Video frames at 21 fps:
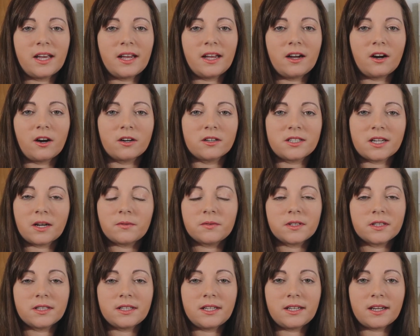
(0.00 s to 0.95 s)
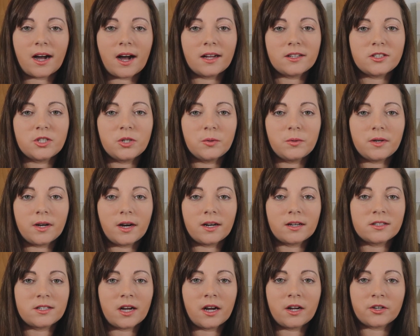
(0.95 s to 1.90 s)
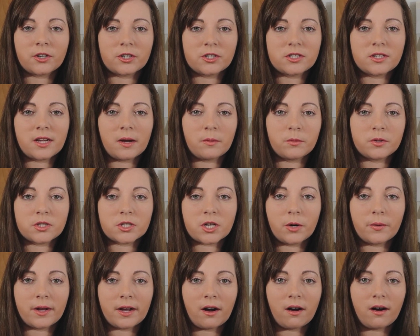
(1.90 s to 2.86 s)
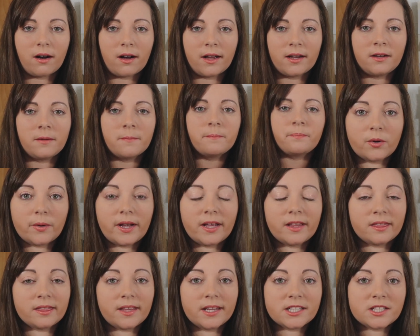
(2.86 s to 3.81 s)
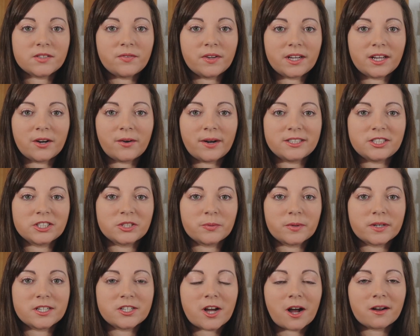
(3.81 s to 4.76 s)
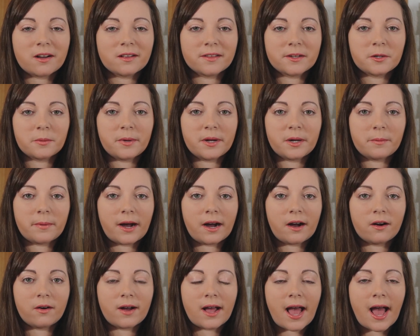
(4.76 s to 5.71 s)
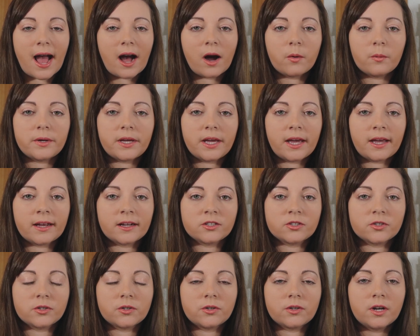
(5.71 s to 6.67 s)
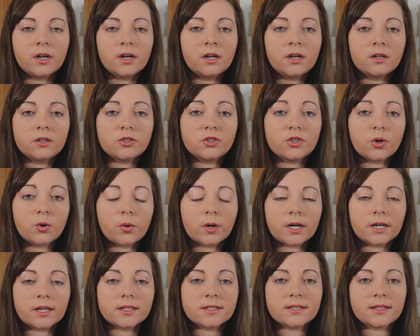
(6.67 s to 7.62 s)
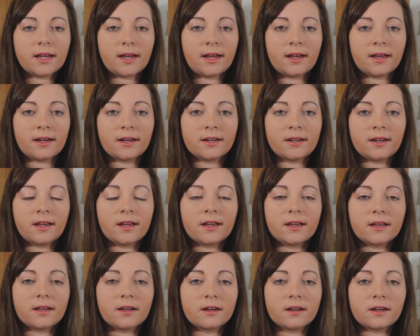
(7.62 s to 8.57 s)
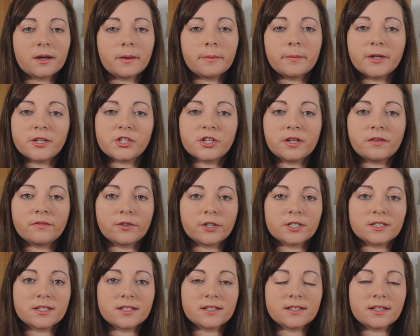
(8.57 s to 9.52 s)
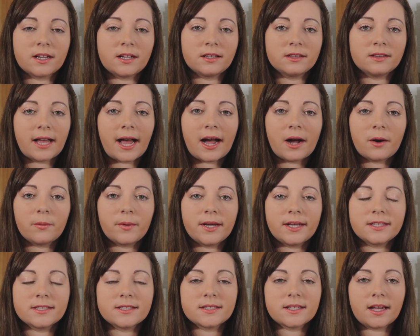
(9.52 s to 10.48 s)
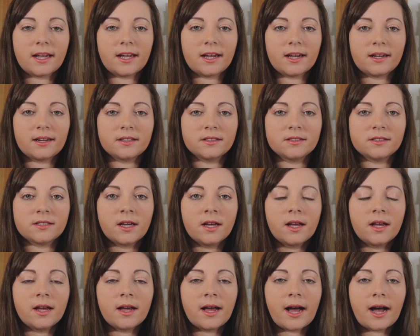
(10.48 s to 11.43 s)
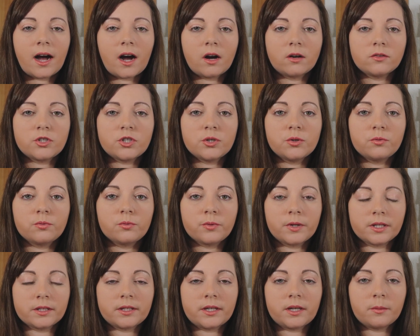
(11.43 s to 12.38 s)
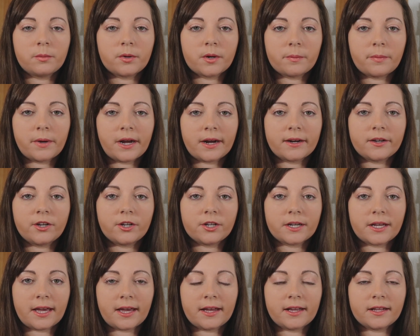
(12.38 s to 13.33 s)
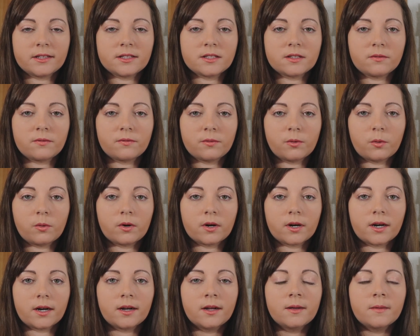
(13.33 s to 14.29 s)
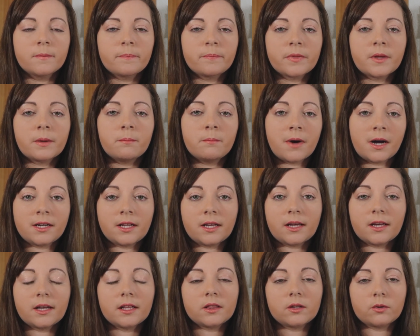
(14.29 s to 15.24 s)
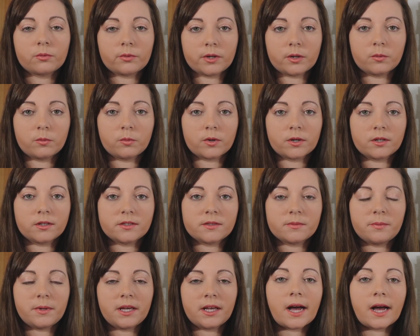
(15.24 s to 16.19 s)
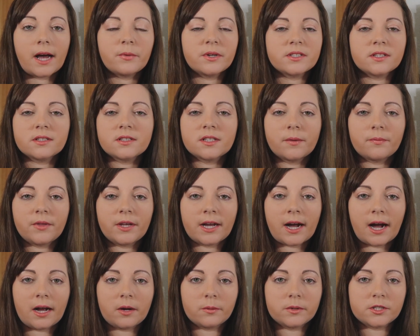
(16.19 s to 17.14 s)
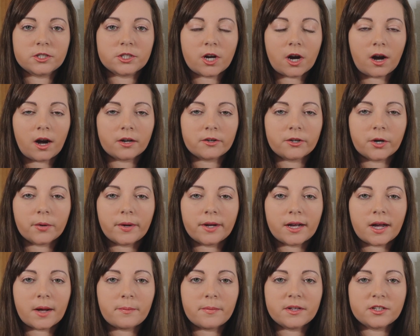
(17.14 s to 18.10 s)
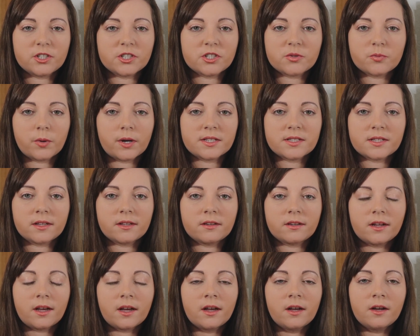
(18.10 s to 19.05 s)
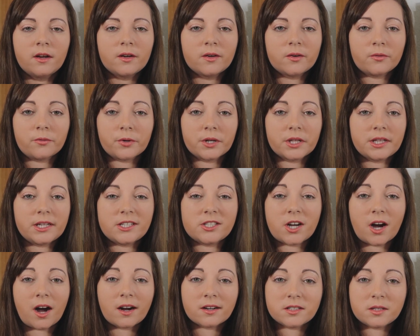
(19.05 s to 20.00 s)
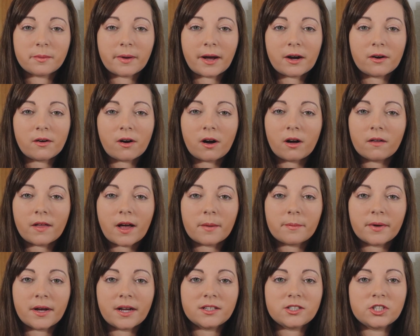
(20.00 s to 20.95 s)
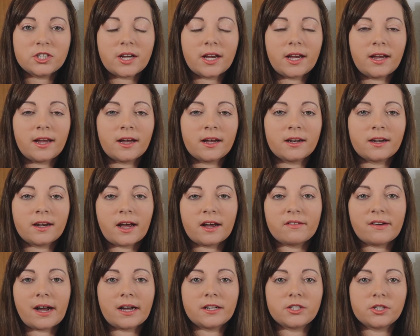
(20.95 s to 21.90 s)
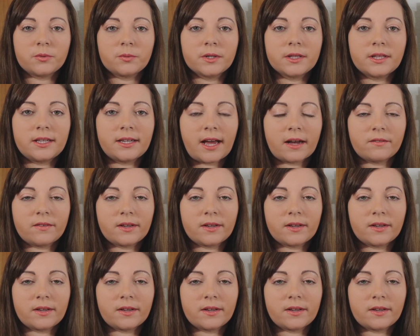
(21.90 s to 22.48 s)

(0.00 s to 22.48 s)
they are definitely not too young to understand what's going on. So in this video, I just want to talk a little bit about how we handle chores and commission versus allowance, and how to really prepare your kids for money in the real world. That wasn't something I was taught growing up. It just wasn't really talked about all that much, and I've had to really